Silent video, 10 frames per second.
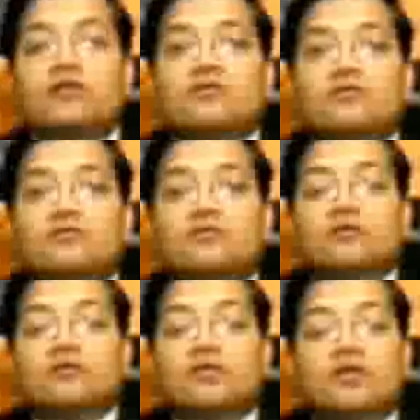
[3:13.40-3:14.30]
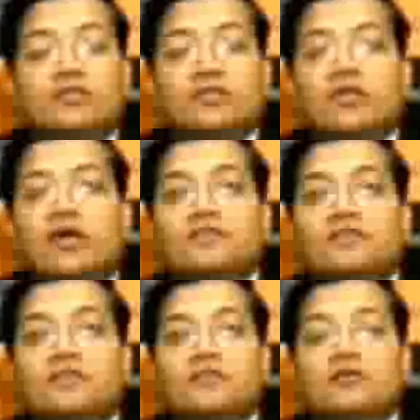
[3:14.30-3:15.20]
So, yes, it has
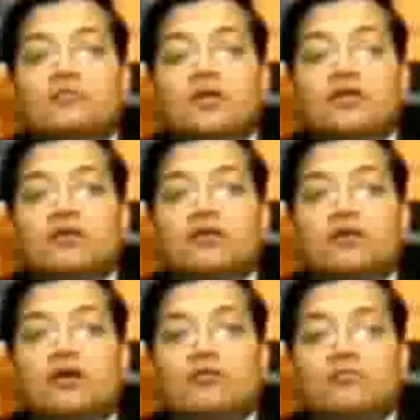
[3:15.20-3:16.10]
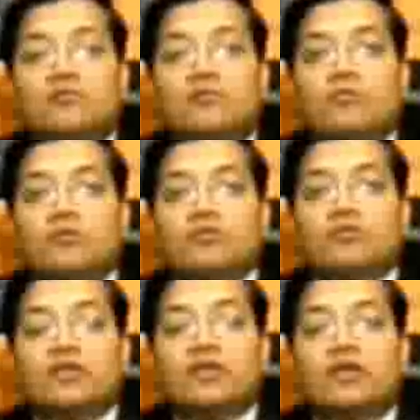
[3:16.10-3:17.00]
seen a big outperformance
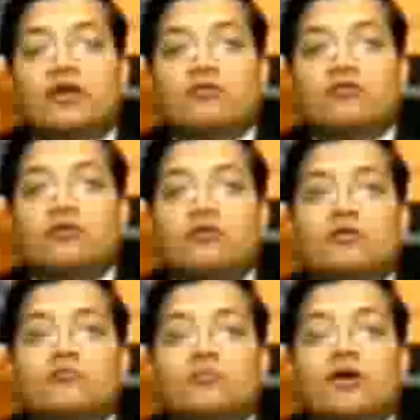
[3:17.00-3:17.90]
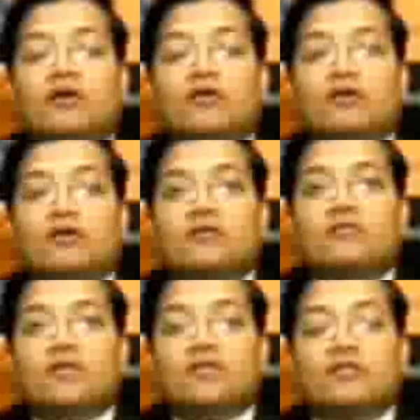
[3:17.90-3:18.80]
till now, but
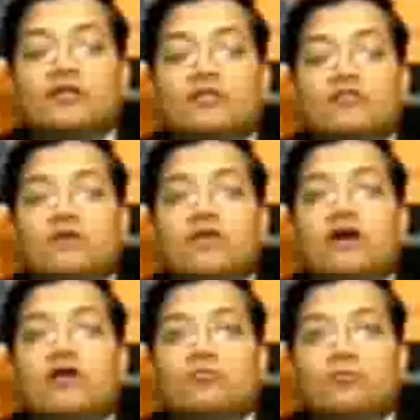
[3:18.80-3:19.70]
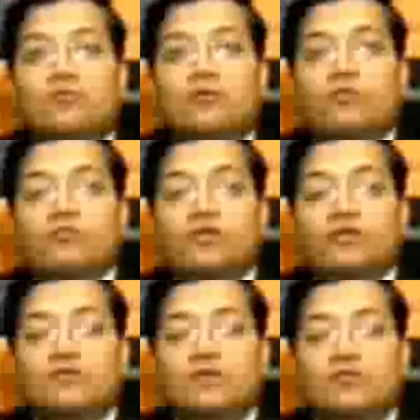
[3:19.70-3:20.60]
whether they will outperform
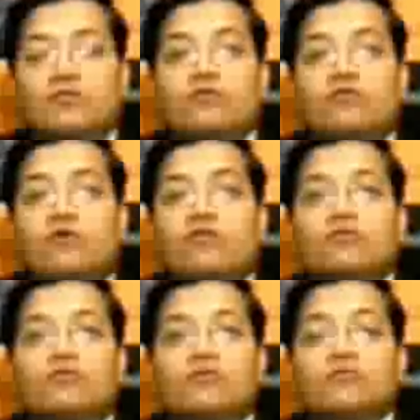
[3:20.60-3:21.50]
even going forward from